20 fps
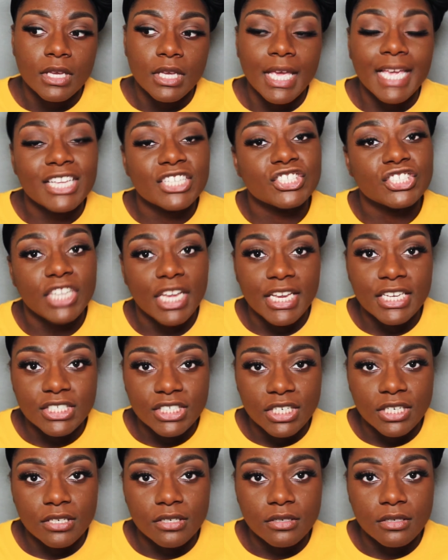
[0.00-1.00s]

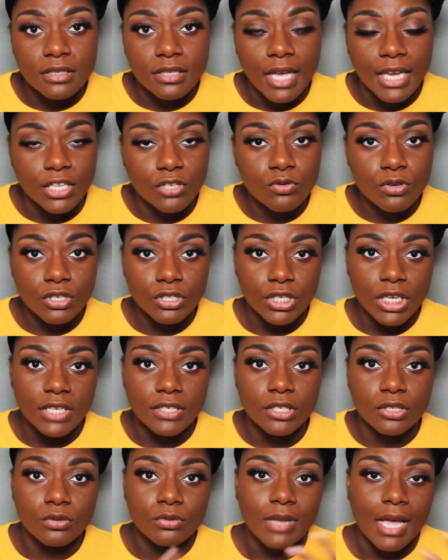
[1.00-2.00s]
exchange it. Like, you can
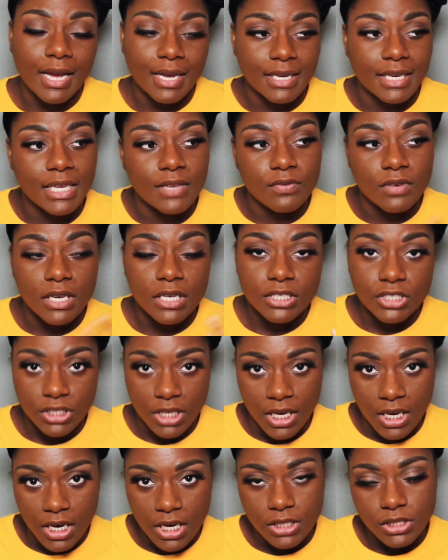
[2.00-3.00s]
either do like an even
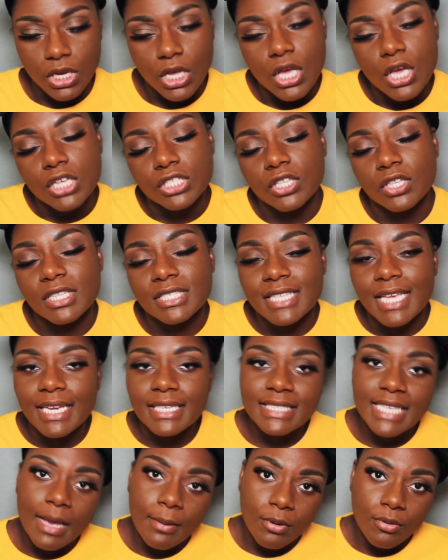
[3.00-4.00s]
exchange. So the
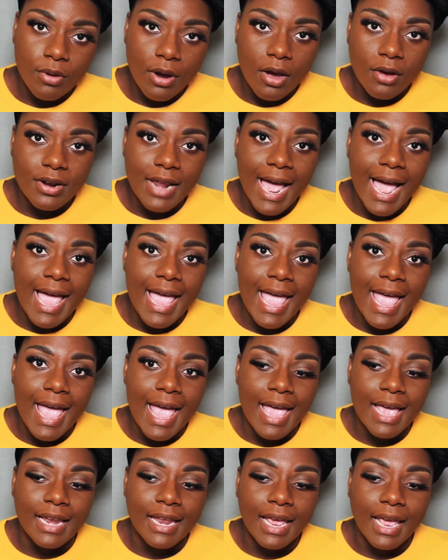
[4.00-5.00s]
second time around, I
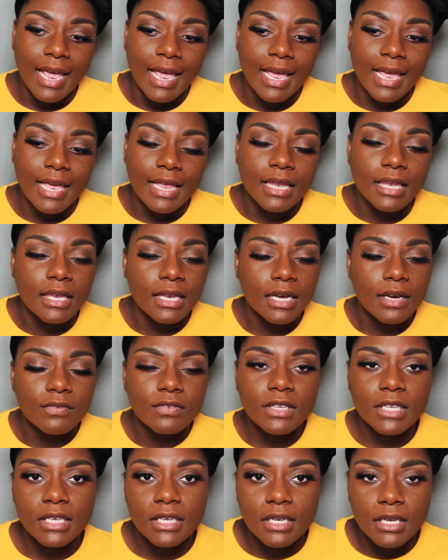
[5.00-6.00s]
had a
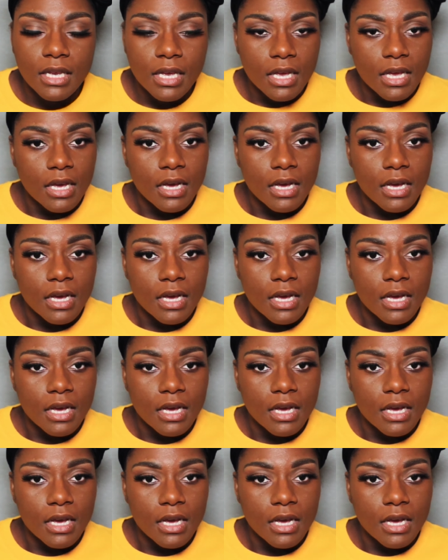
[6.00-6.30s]
lovely